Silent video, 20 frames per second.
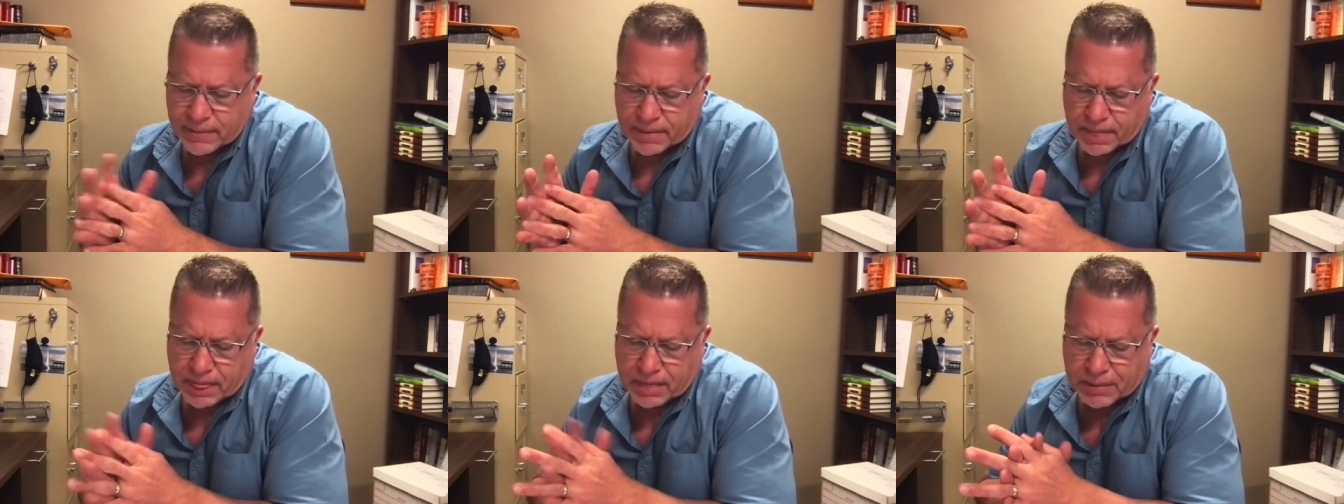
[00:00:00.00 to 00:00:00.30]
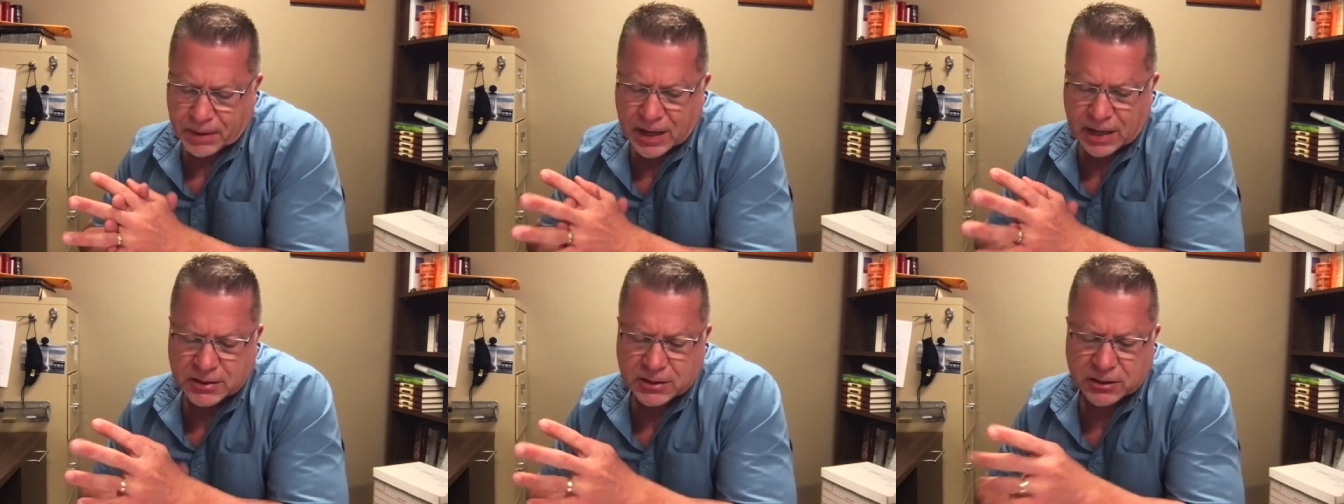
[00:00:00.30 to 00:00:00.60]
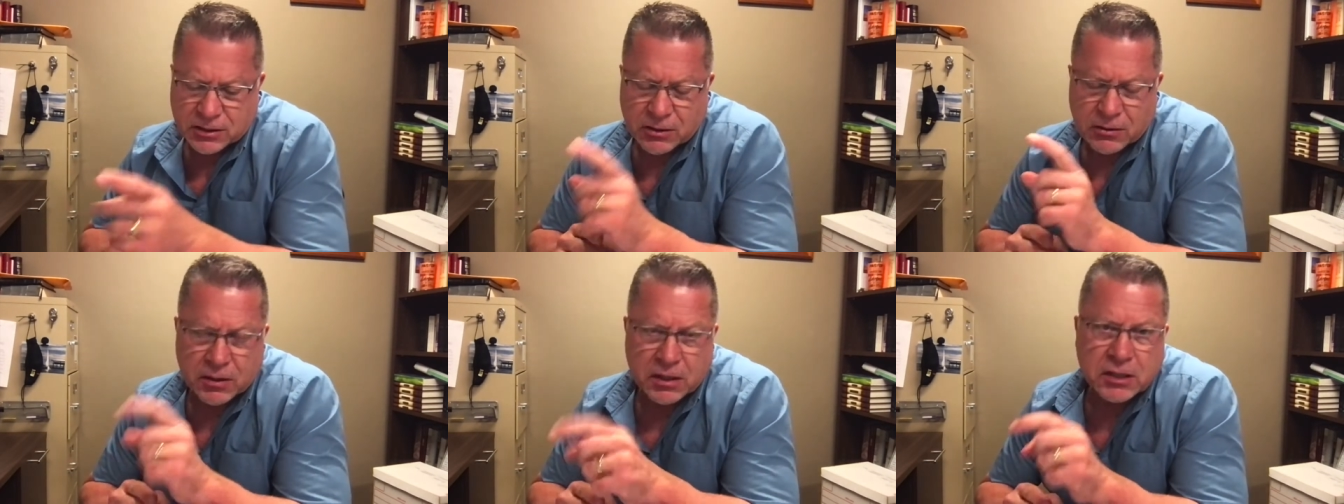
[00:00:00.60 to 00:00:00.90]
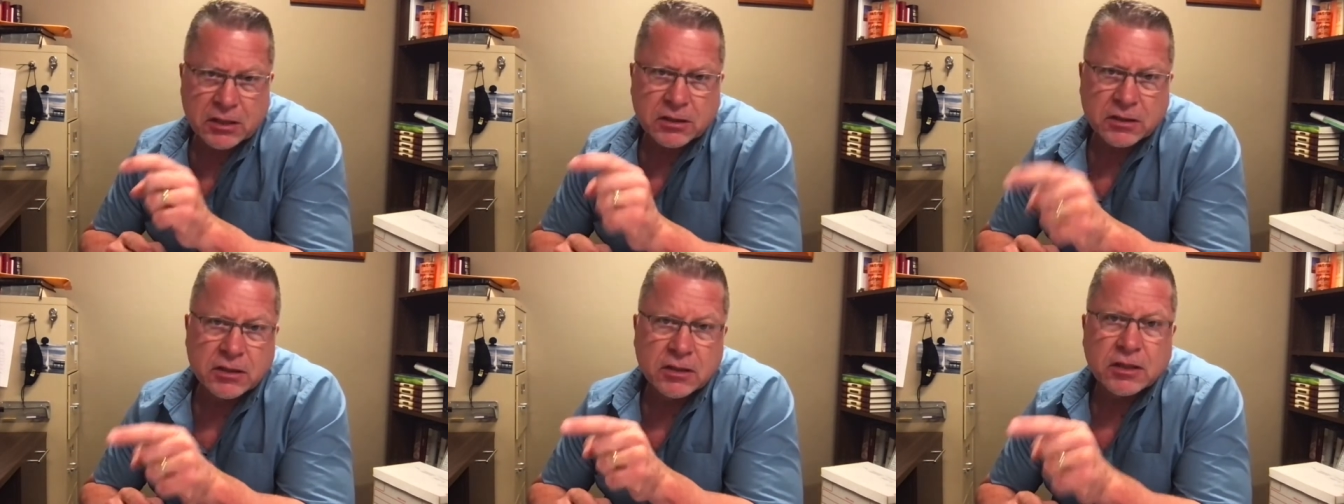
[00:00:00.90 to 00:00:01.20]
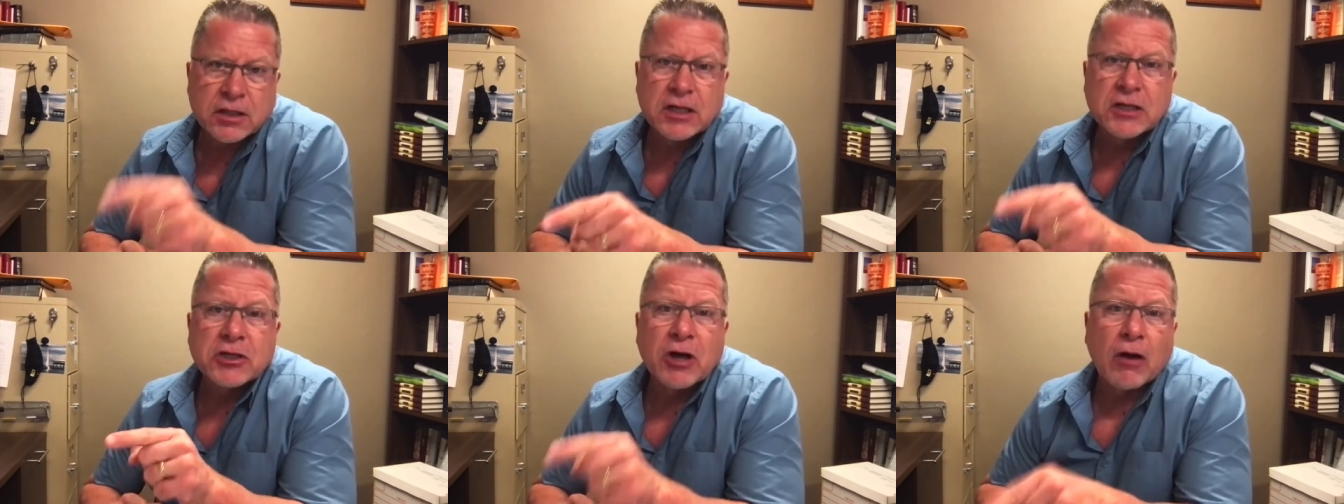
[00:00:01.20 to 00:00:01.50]
But God says, no, he's,
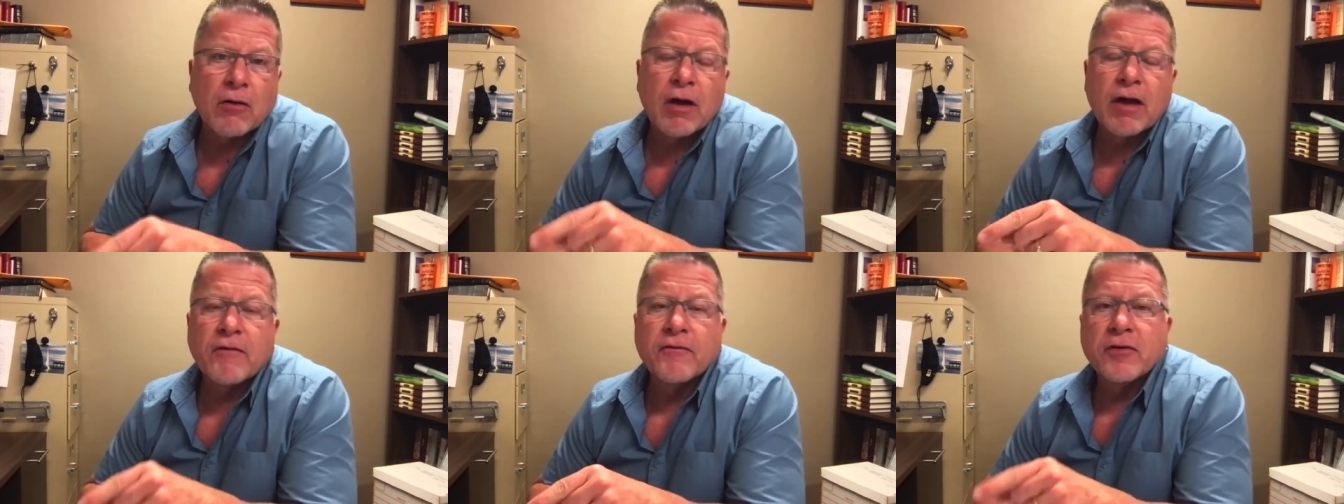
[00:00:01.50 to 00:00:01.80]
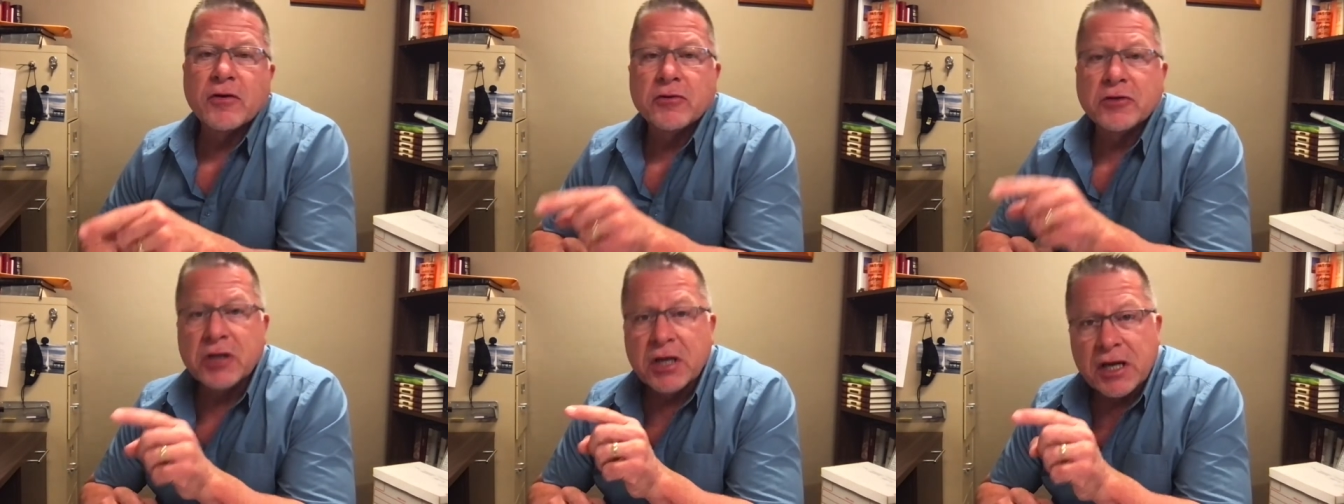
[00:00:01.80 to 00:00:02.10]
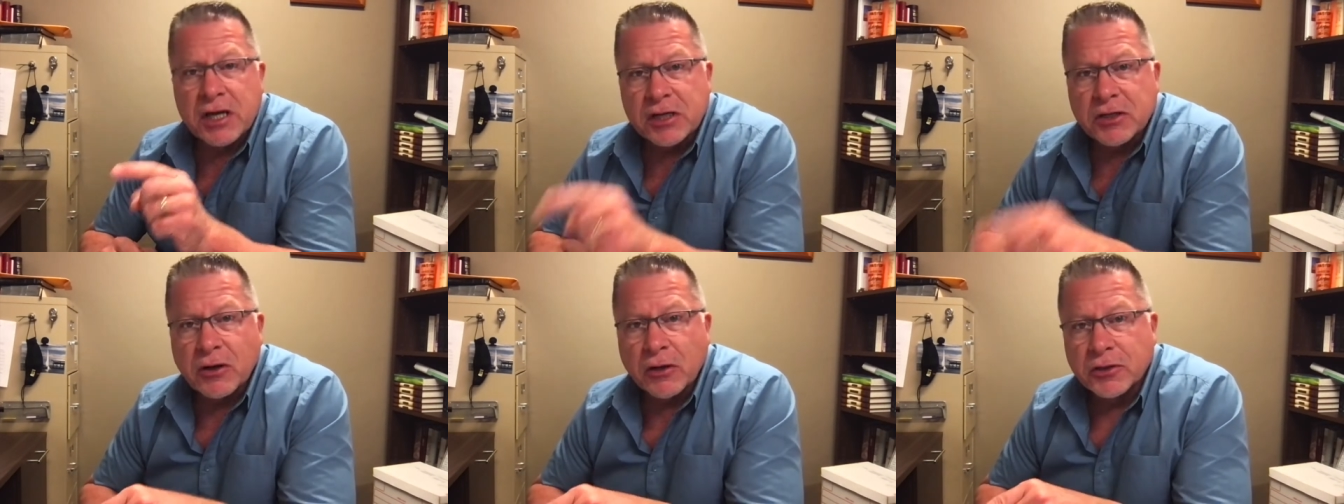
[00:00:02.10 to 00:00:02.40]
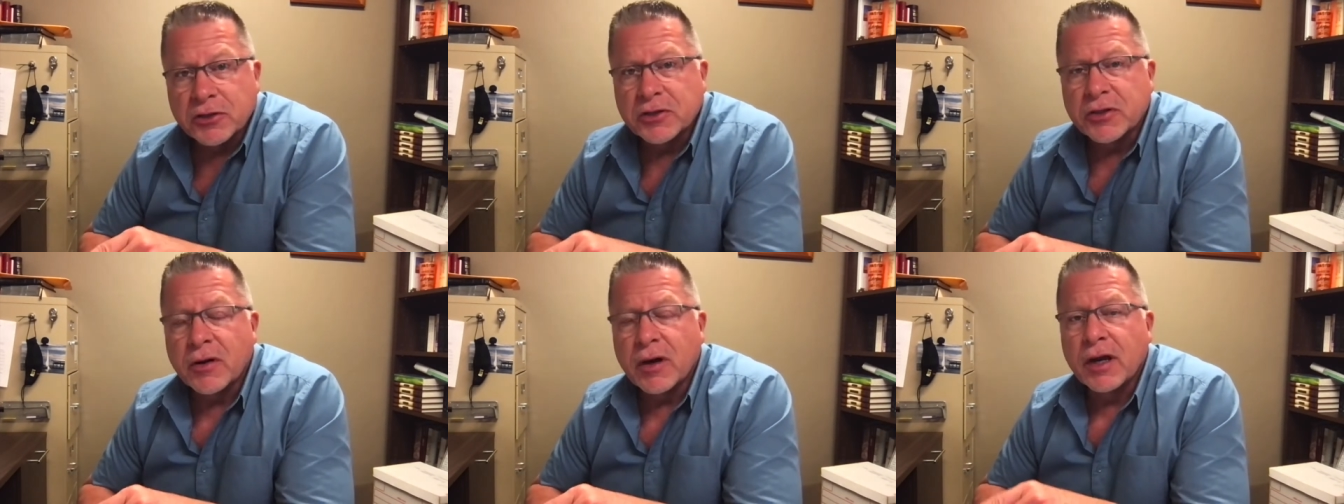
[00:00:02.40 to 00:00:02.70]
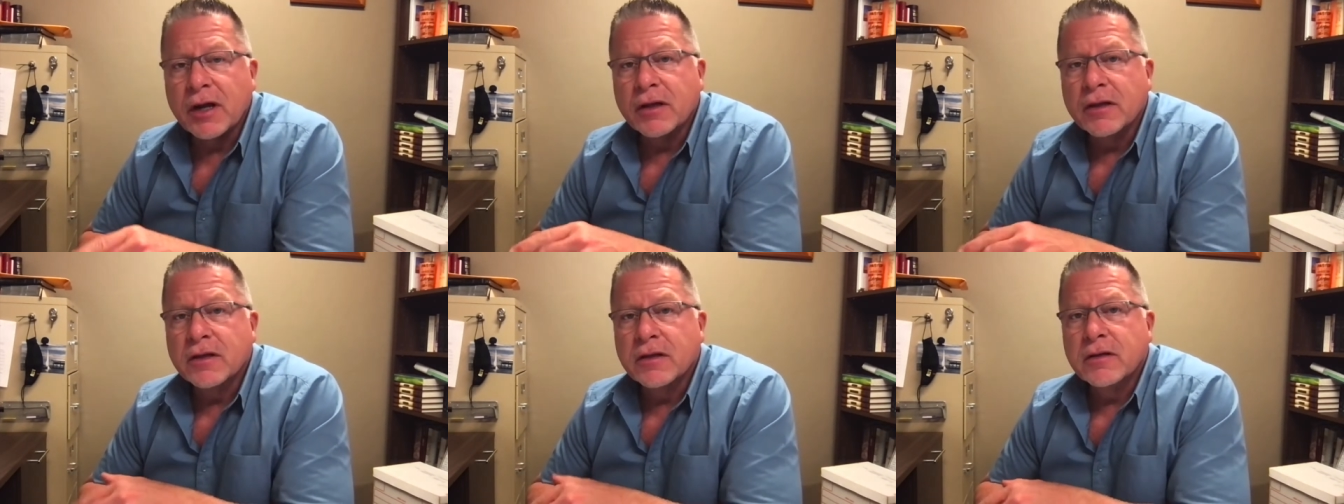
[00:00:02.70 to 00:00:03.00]
he's our refuge, he's our
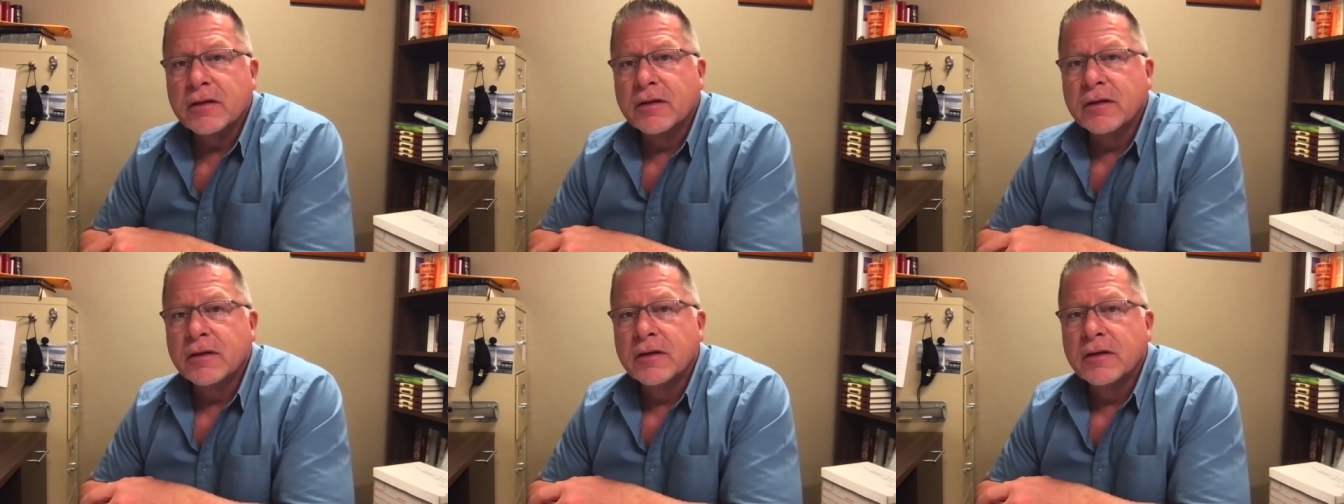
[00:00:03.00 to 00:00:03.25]
strength.